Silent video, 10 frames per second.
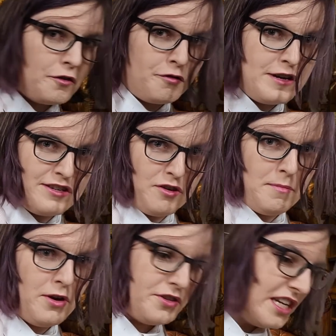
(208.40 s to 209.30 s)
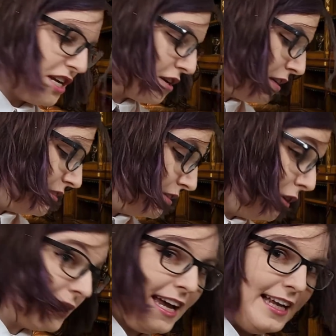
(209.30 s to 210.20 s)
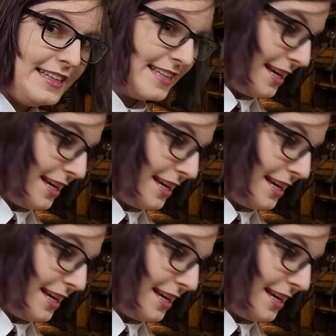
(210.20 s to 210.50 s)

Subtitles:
of Frasier merch here. Okay, let's